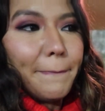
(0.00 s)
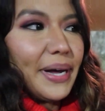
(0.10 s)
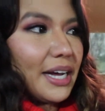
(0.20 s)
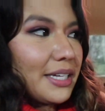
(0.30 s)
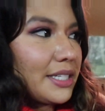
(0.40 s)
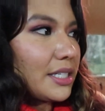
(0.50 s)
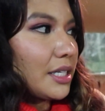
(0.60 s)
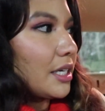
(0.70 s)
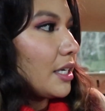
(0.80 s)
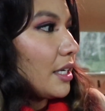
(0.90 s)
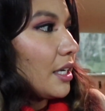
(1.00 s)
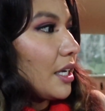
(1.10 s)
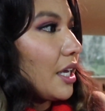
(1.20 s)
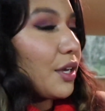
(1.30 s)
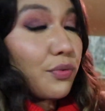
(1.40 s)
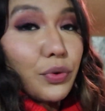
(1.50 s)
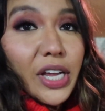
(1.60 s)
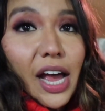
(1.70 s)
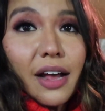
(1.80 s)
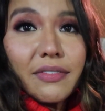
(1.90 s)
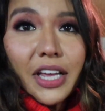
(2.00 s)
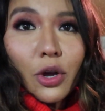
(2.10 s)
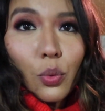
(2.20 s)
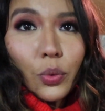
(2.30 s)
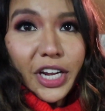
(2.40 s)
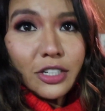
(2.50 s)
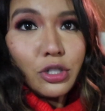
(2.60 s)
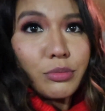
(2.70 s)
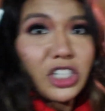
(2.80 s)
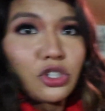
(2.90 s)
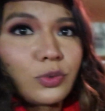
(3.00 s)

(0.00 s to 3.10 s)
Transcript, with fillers: But if we have like way too much